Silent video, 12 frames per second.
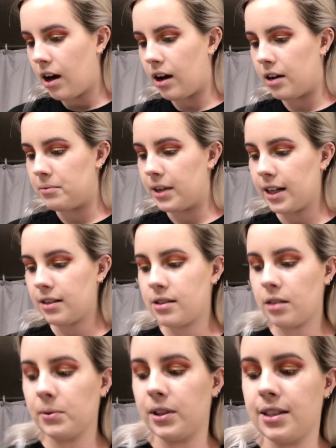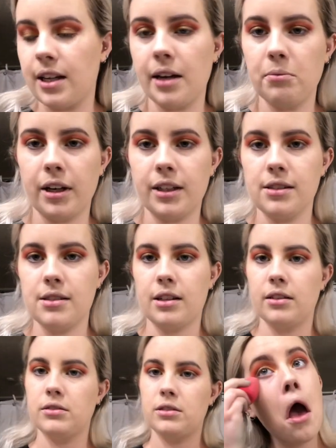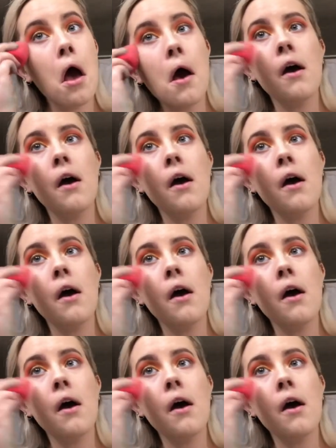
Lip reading: next I'm going to take my concealer.